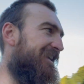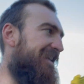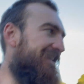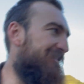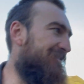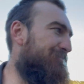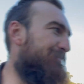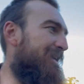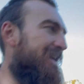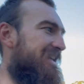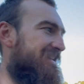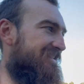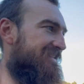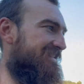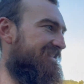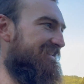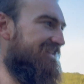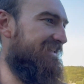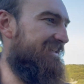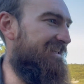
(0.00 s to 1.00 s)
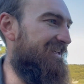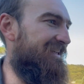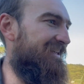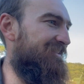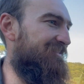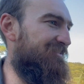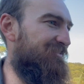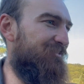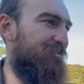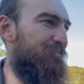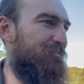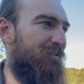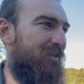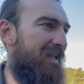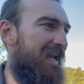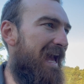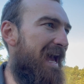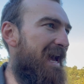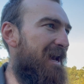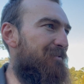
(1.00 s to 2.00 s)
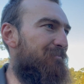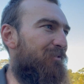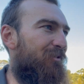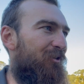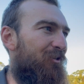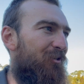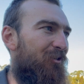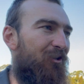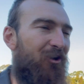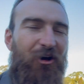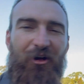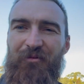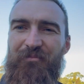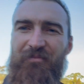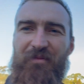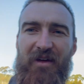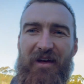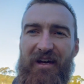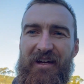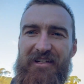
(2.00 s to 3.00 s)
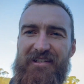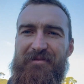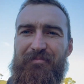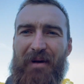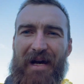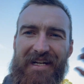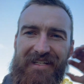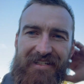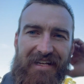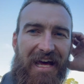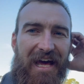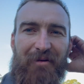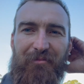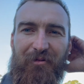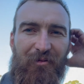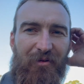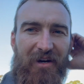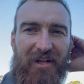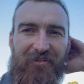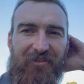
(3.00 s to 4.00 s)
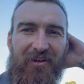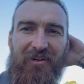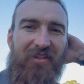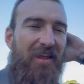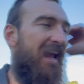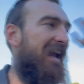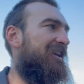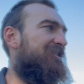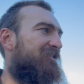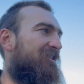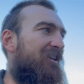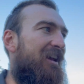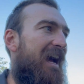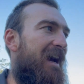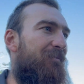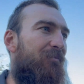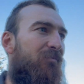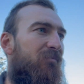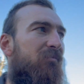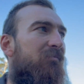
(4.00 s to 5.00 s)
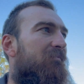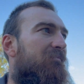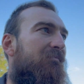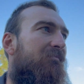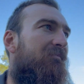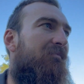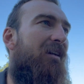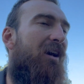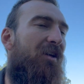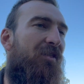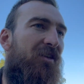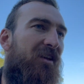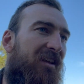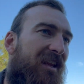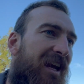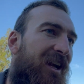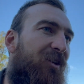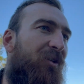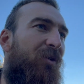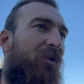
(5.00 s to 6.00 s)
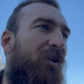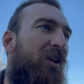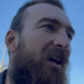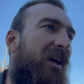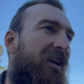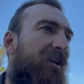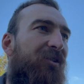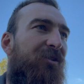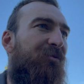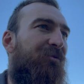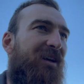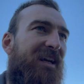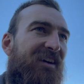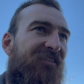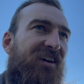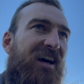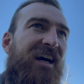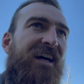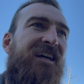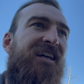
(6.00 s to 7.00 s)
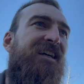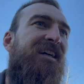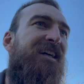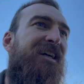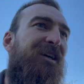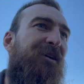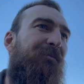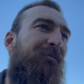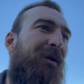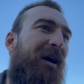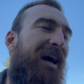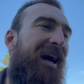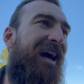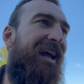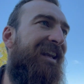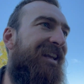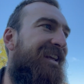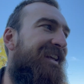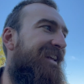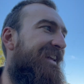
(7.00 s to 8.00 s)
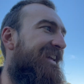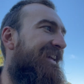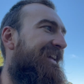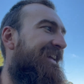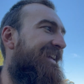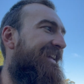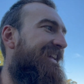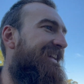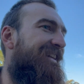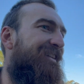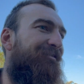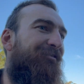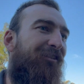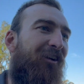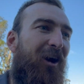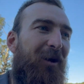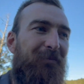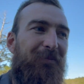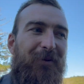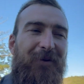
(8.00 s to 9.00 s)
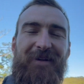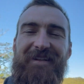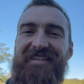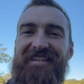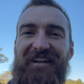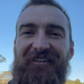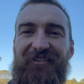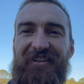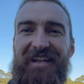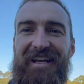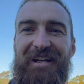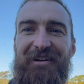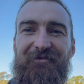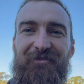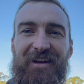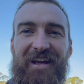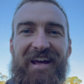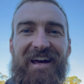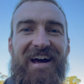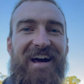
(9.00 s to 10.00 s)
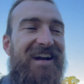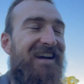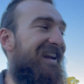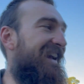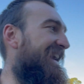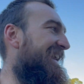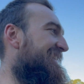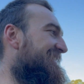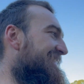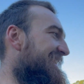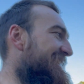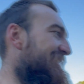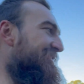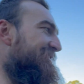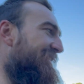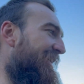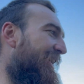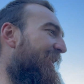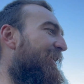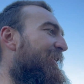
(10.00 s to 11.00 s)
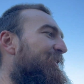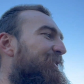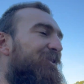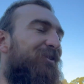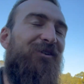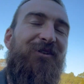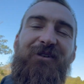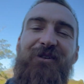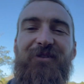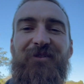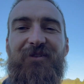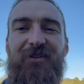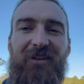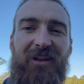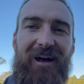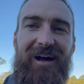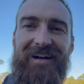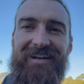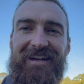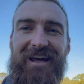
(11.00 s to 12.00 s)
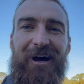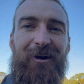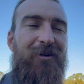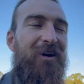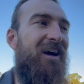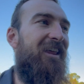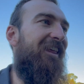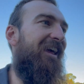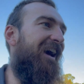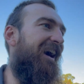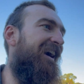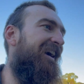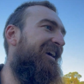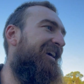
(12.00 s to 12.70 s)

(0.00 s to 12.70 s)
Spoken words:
Express, the super cab or the space cab or whatever, extra cab I think they call it, or whatever. But 5.7 litre V8, it's going to tow like no other,